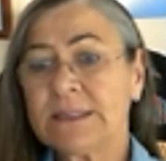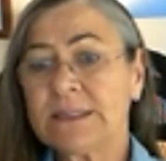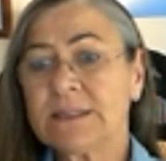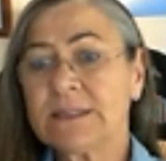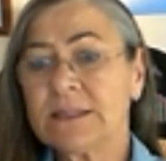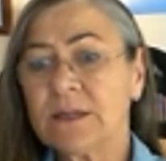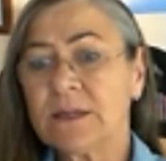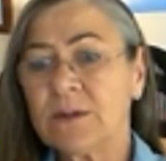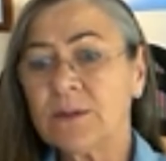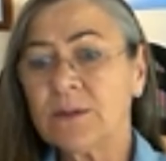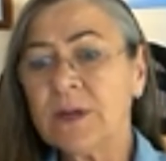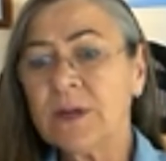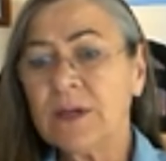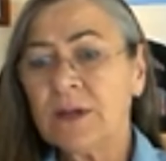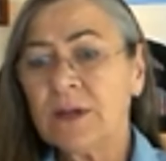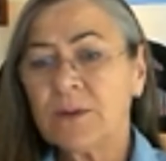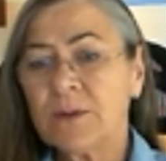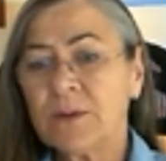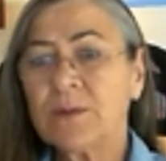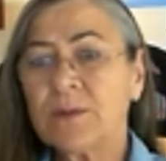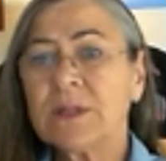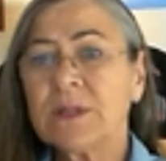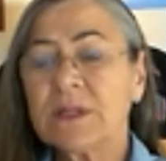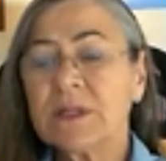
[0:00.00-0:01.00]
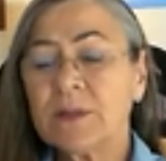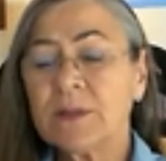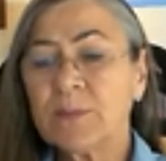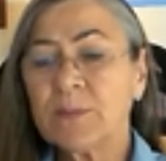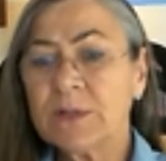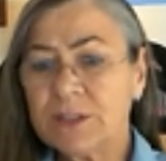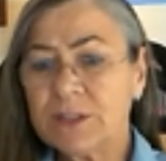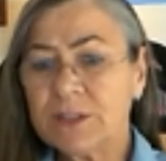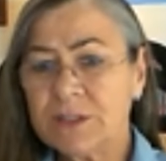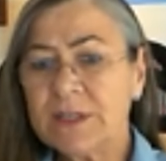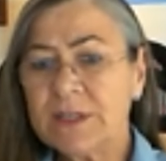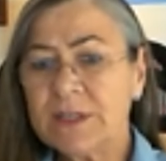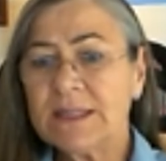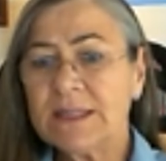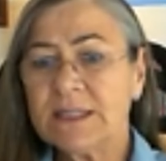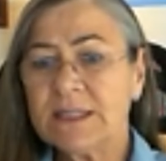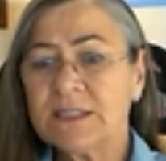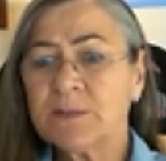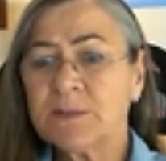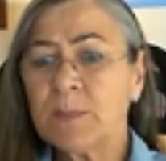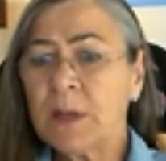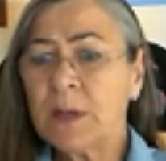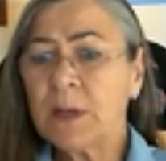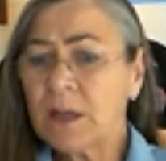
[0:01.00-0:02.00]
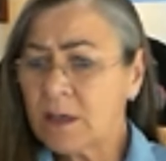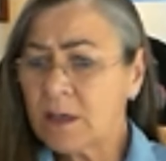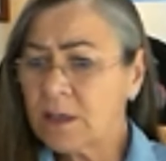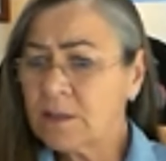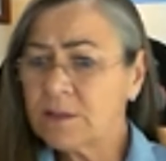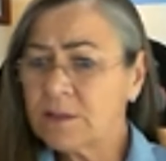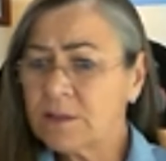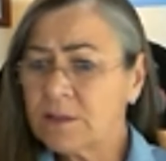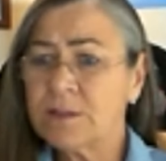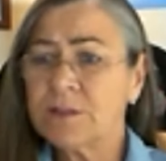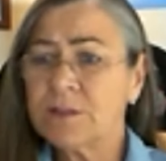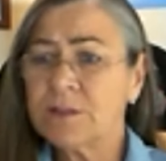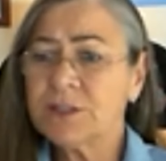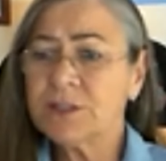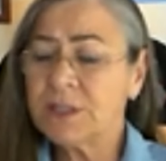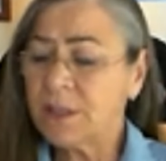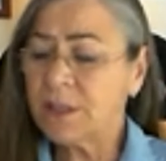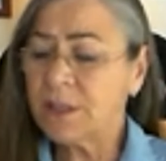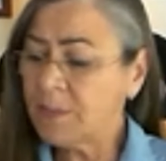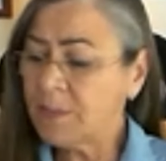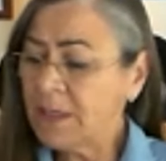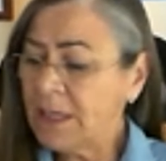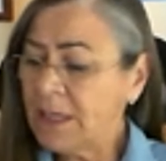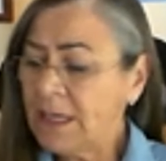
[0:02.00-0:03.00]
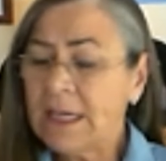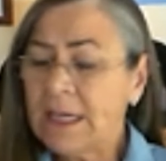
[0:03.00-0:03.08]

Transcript: So really appreciate this partnership.